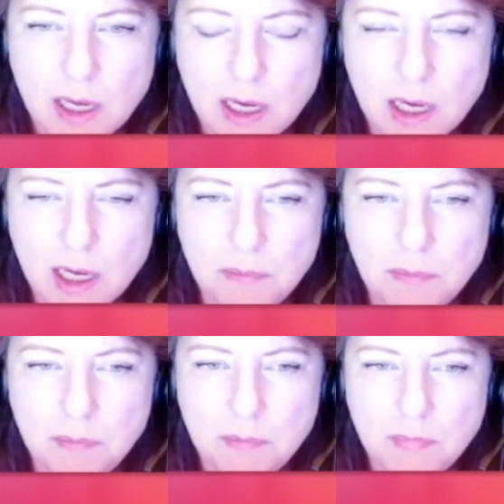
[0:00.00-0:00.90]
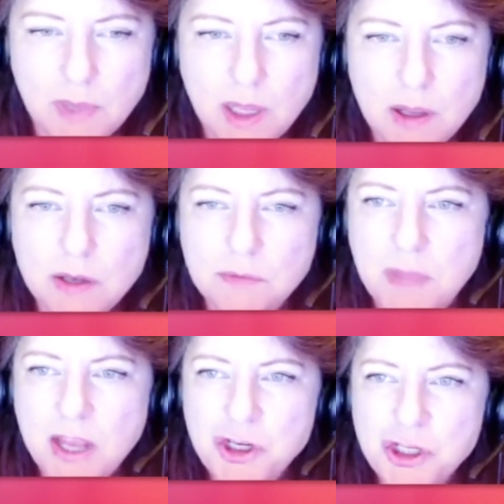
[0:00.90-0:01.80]
Um,
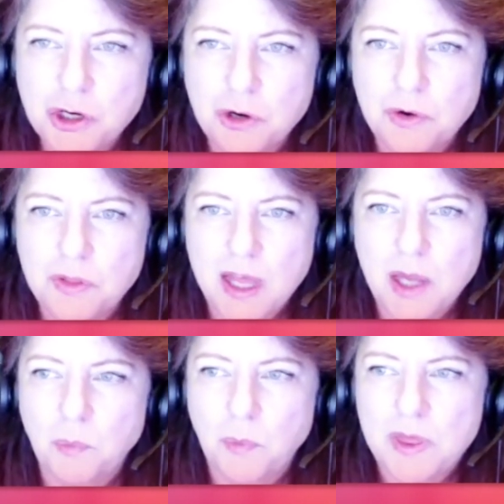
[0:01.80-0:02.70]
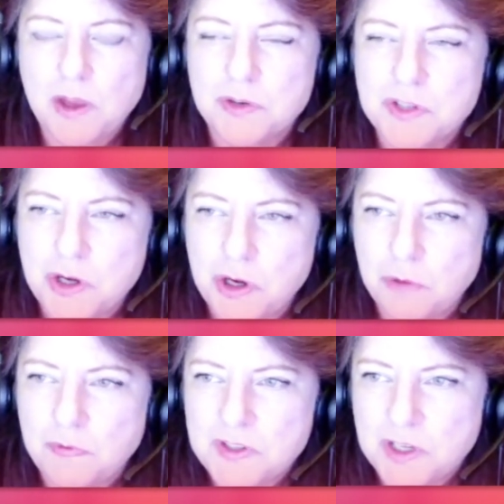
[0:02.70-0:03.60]
Make sure that when there's a
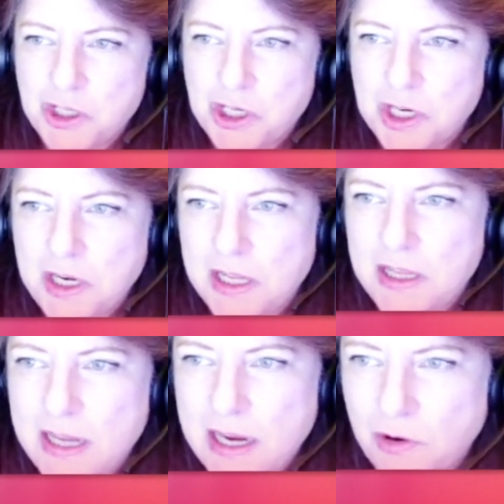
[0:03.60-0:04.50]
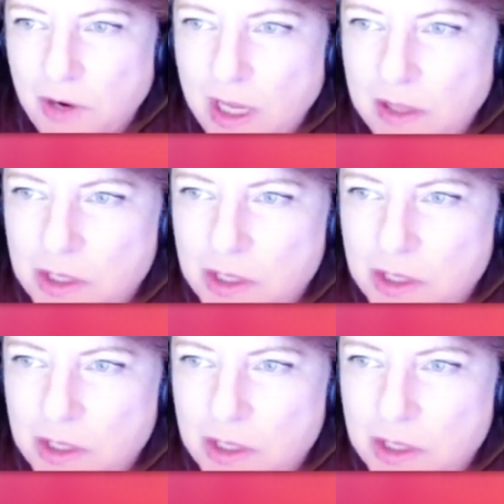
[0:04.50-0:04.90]
new physician in the area